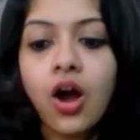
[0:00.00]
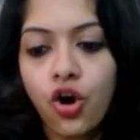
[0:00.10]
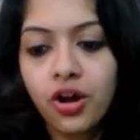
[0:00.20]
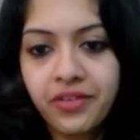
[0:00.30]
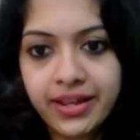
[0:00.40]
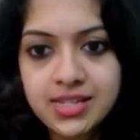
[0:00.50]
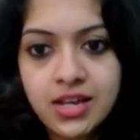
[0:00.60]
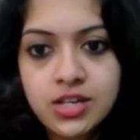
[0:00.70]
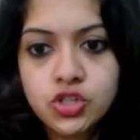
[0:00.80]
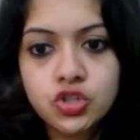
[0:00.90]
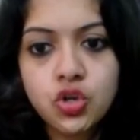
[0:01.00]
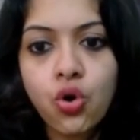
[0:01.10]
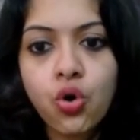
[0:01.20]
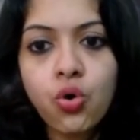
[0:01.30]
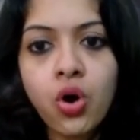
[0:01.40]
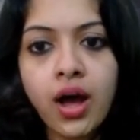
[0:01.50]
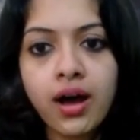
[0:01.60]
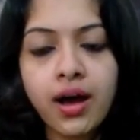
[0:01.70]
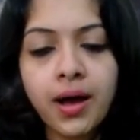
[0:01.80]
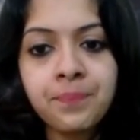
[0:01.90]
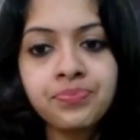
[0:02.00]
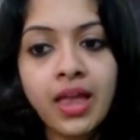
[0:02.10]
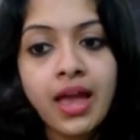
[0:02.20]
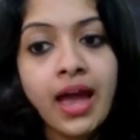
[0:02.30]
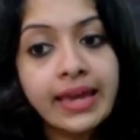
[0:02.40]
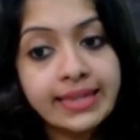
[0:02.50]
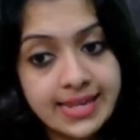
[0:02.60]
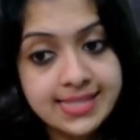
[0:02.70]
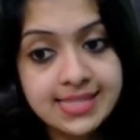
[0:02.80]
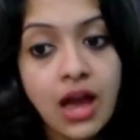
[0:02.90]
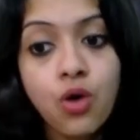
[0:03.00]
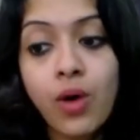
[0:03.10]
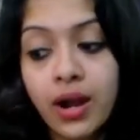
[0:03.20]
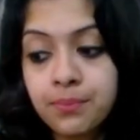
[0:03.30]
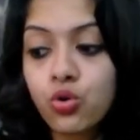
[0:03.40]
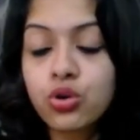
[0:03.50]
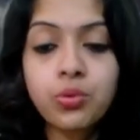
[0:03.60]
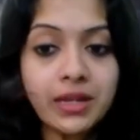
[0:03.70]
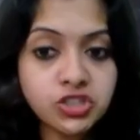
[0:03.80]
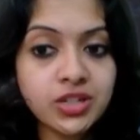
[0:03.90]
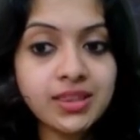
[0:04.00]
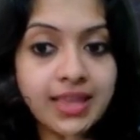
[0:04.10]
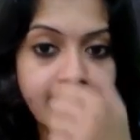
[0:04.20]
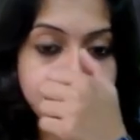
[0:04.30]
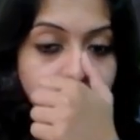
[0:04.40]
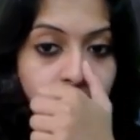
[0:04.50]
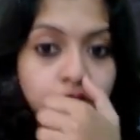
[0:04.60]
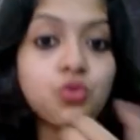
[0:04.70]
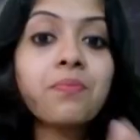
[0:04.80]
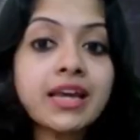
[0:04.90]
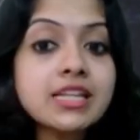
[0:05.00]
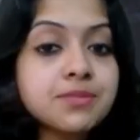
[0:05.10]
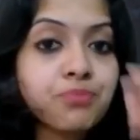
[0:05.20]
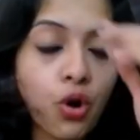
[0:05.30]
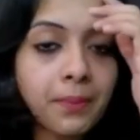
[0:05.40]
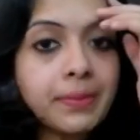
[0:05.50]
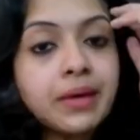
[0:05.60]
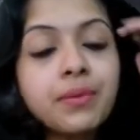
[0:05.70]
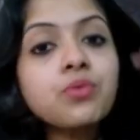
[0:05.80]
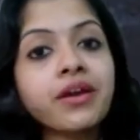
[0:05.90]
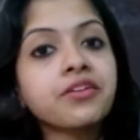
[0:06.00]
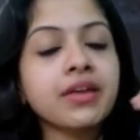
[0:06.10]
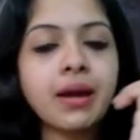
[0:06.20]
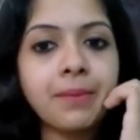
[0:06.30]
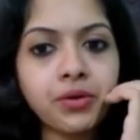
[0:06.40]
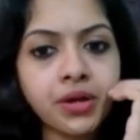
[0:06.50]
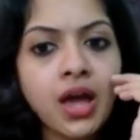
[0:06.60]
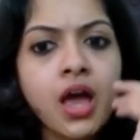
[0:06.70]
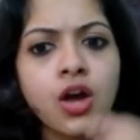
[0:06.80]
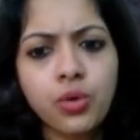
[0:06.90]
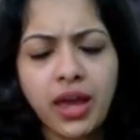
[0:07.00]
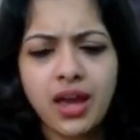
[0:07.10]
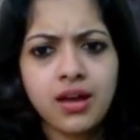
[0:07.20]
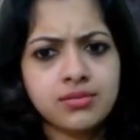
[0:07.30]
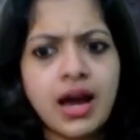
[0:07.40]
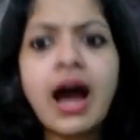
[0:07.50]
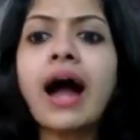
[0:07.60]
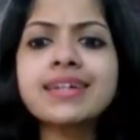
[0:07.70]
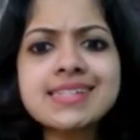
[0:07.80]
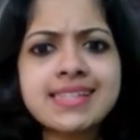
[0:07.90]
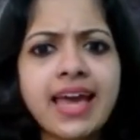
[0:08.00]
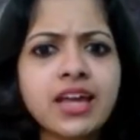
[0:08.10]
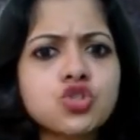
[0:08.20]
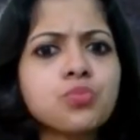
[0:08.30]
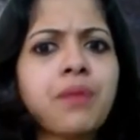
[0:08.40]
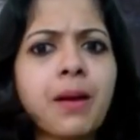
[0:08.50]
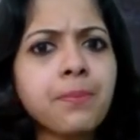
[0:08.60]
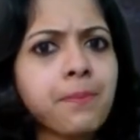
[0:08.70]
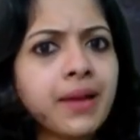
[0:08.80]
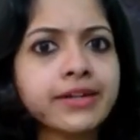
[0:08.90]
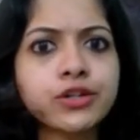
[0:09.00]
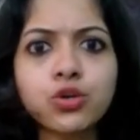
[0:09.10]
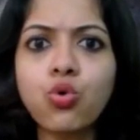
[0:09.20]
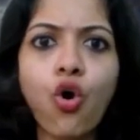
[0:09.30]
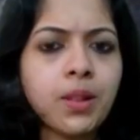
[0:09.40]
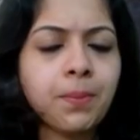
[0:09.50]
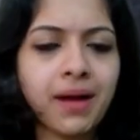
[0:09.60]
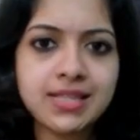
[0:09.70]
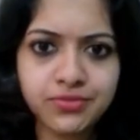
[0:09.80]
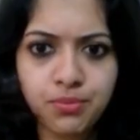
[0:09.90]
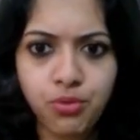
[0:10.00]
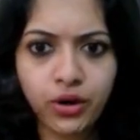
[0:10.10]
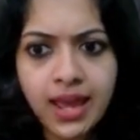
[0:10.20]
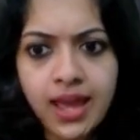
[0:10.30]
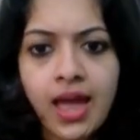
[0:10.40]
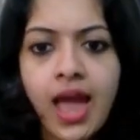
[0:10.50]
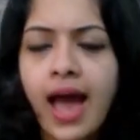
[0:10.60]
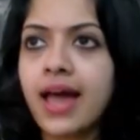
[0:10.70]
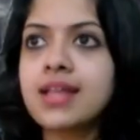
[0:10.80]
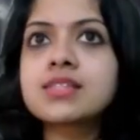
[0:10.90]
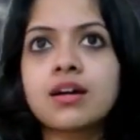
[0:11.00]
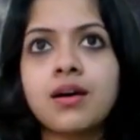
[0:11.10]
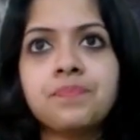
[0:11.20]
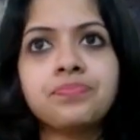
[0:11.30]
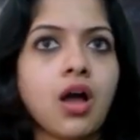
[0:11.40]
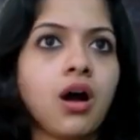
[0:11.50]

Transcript: all right. So yes, one more question that you might probably be wondering about. Okay, the heart is there to pump blood to all parts of the body, and